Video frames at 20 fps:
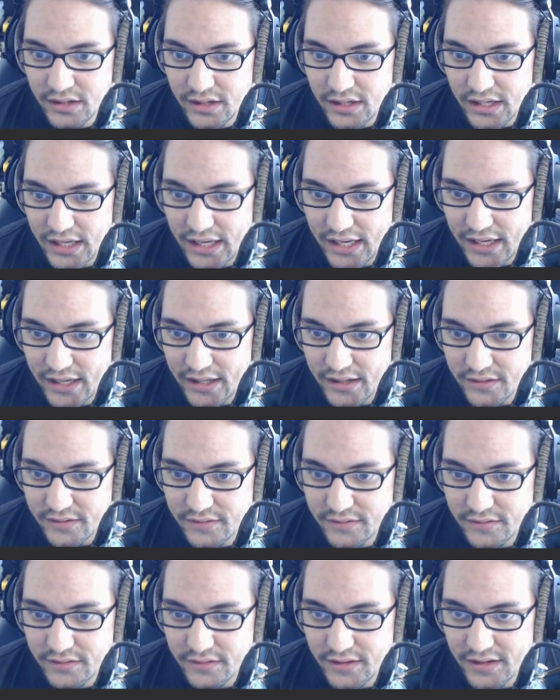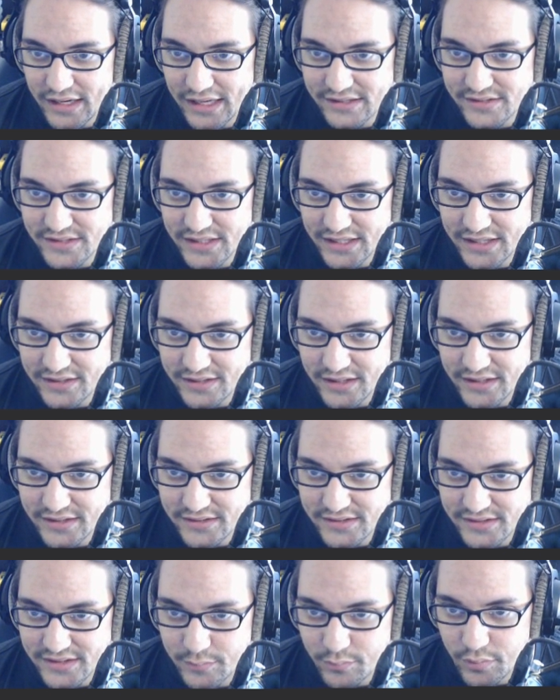And the next thing it does
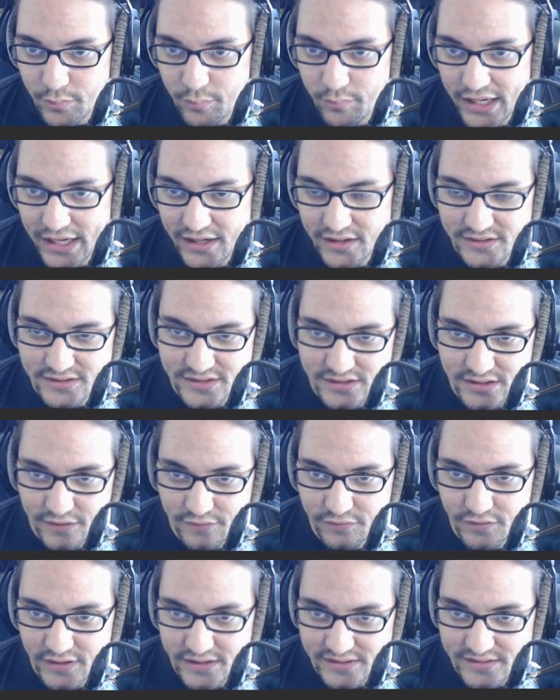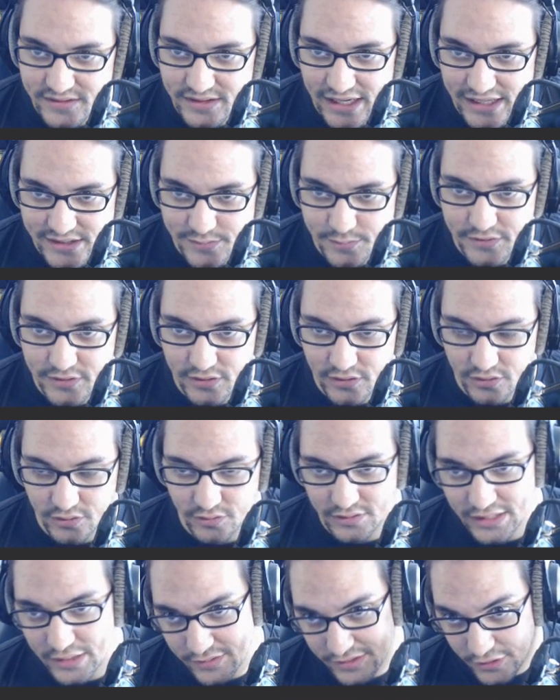is it prepares stuff for this
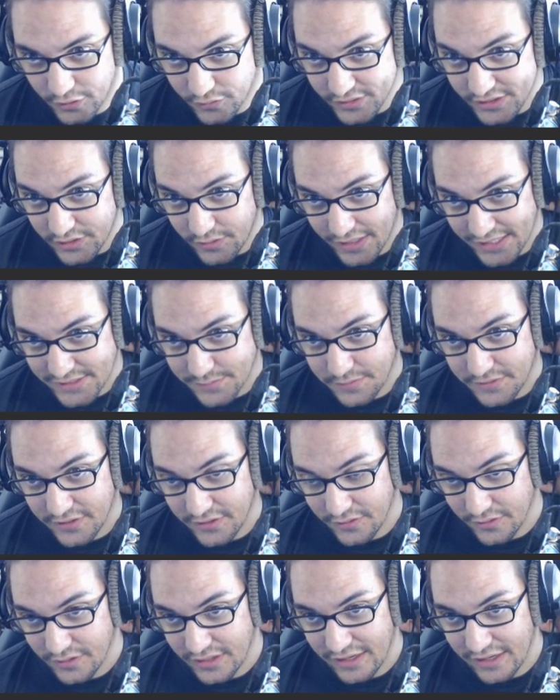exp2. Now, it can only do exp2